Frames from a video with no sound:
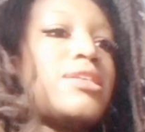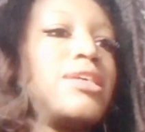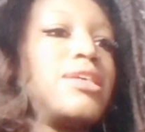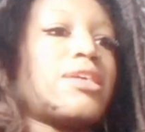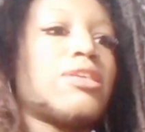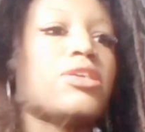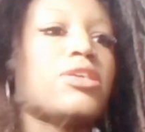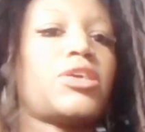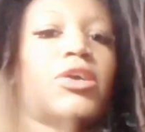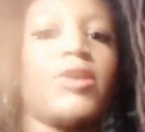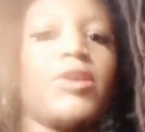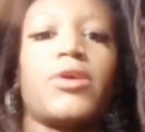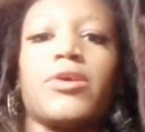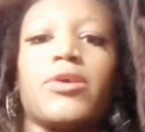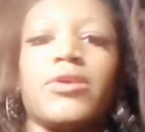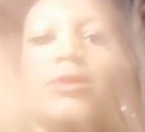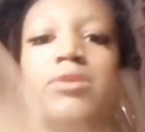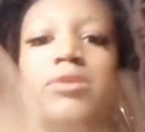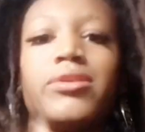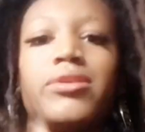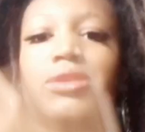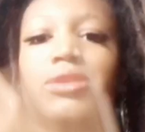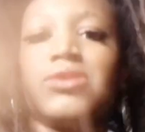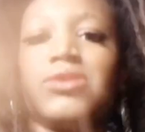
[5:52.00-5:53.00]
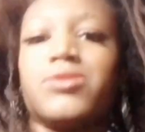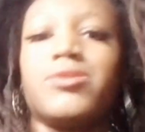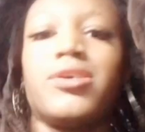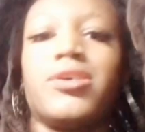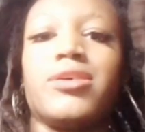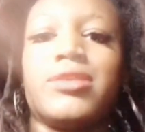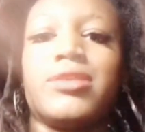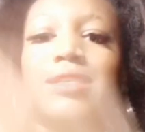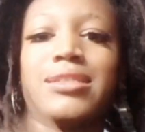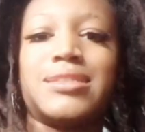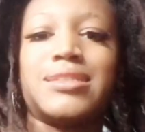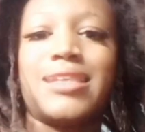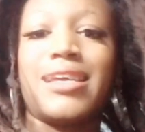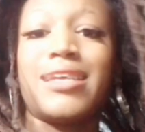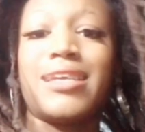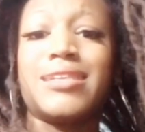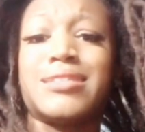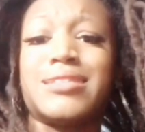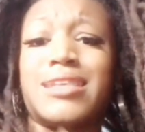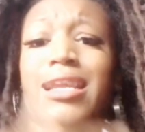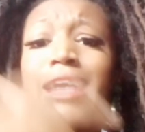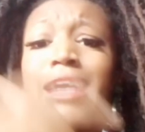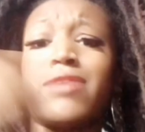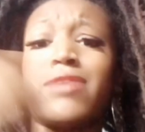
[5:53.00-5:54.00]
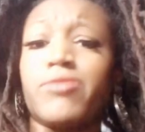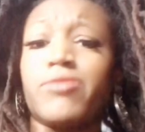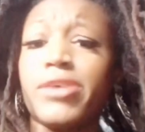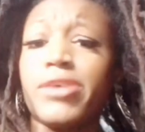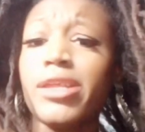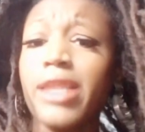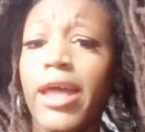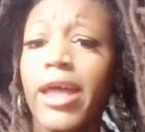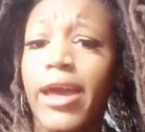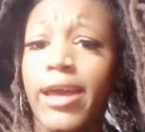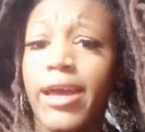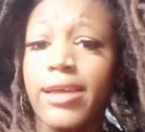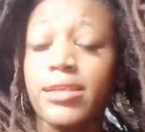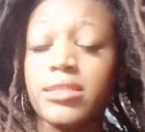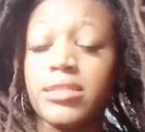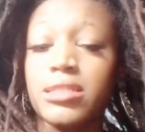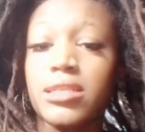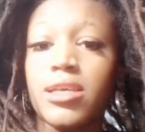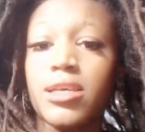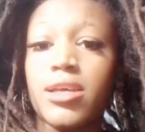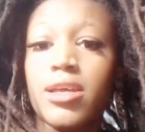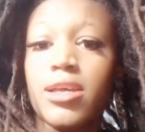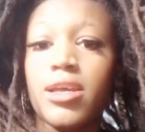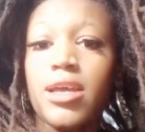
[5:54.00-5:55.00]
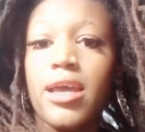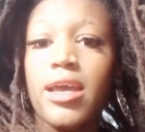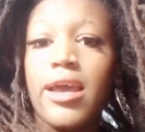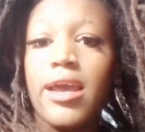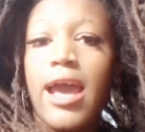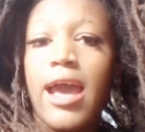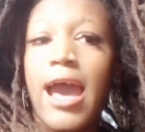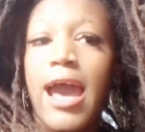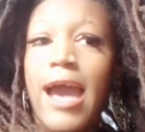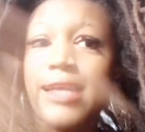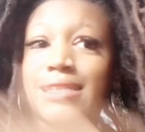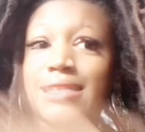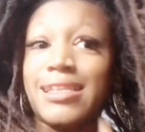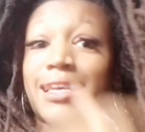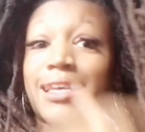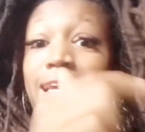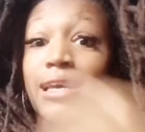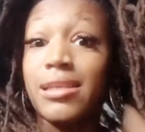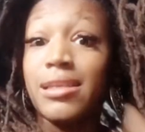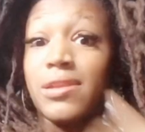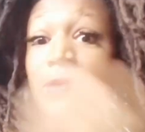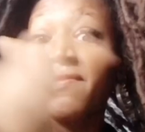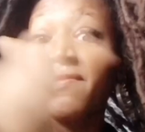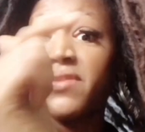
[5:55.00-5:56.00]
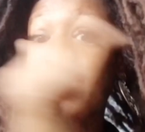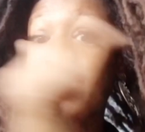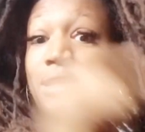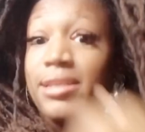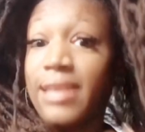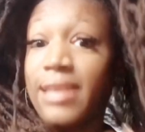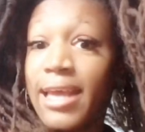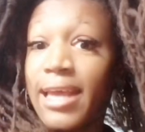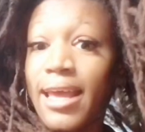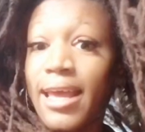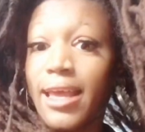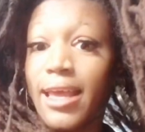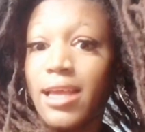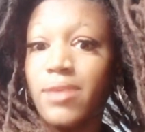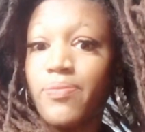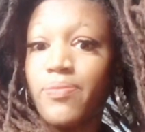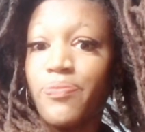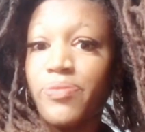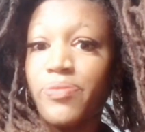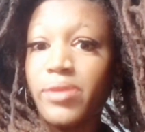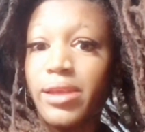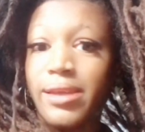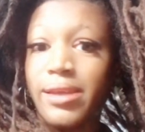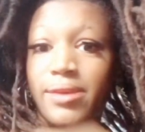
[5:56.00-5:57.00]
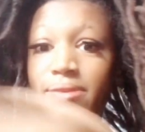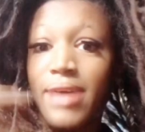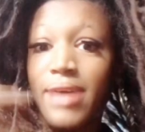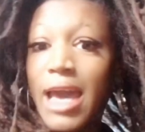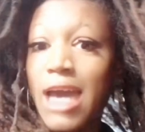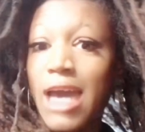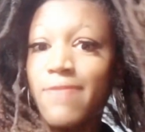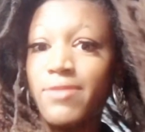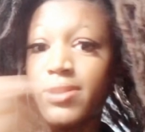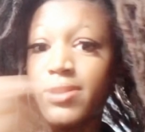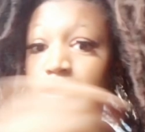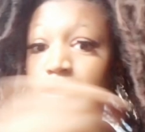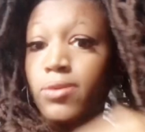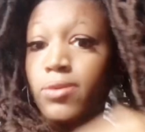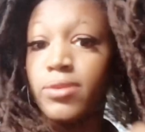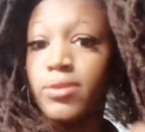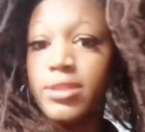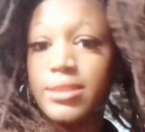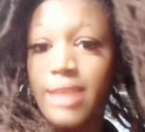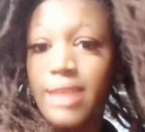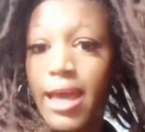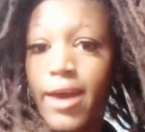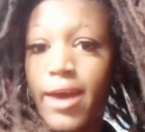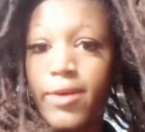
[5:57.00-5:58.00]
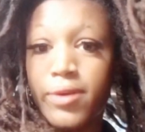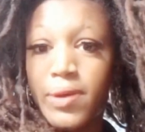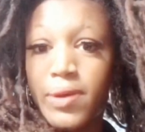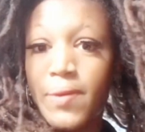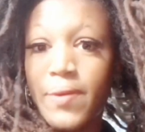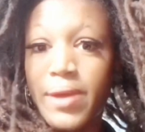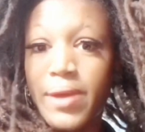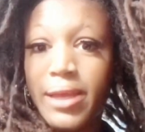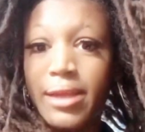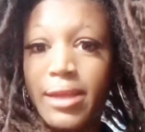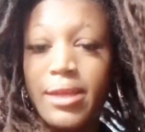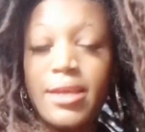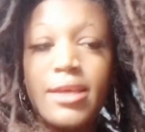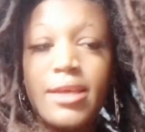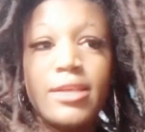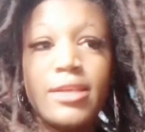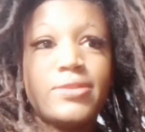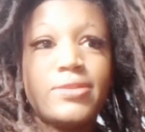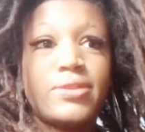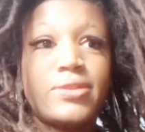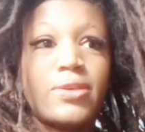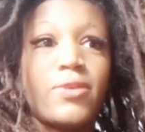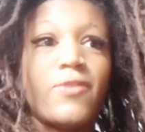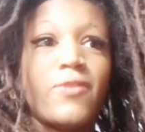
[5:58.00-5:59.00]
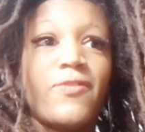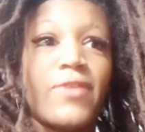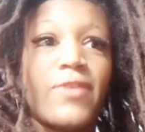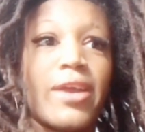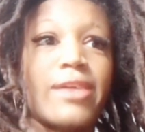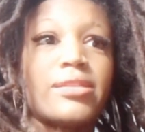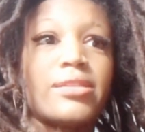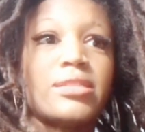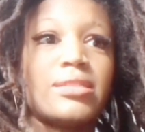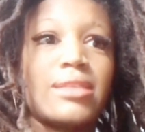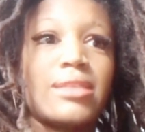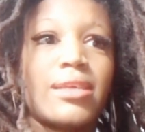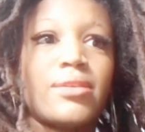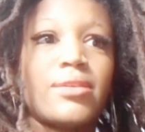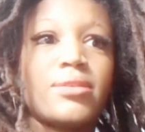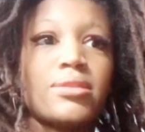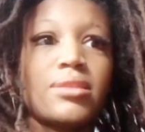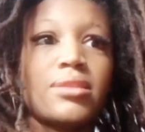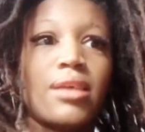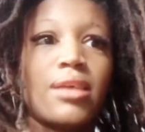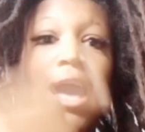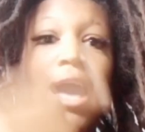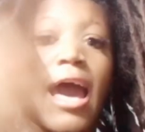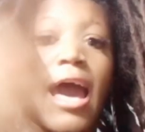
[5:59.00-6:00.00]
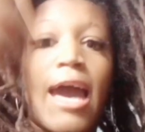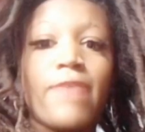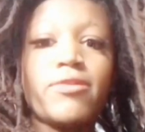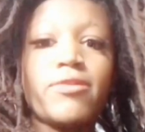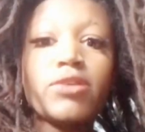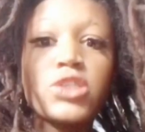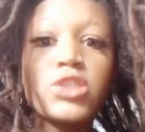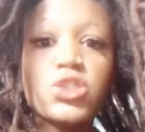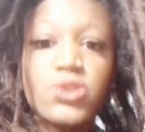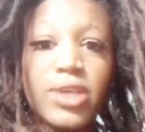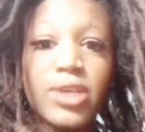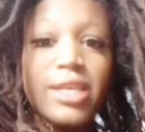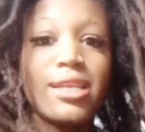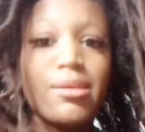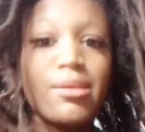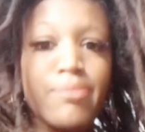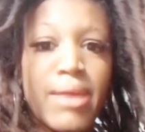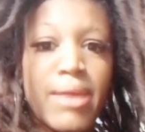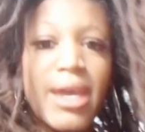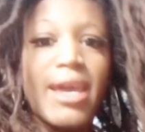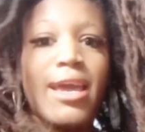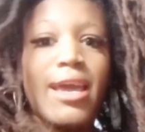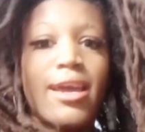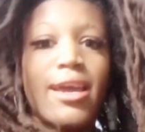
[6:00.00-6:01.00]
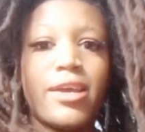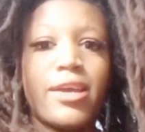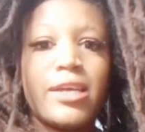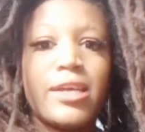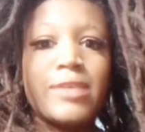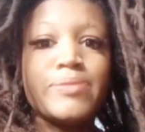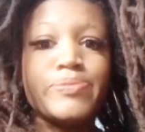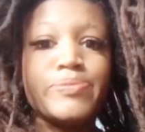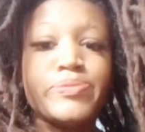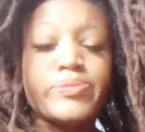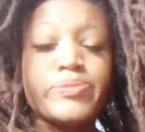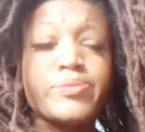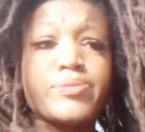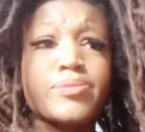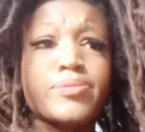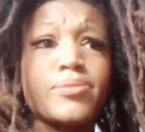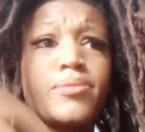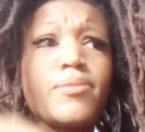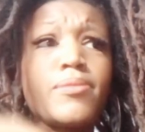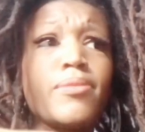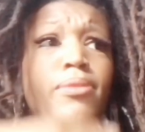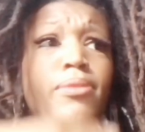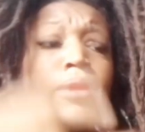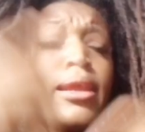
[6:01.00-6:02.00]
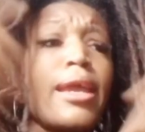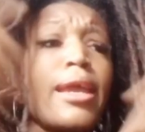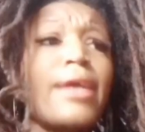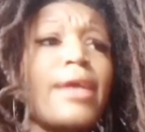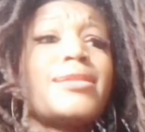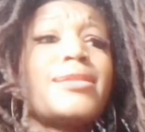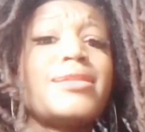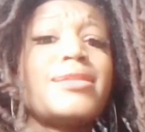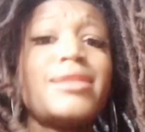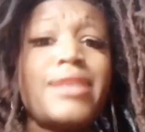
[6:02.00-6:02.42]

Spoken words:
and curled and do all these things, and I'd realize at the end of the day, it'll have its own style going. So for instance, I will straighten my hair and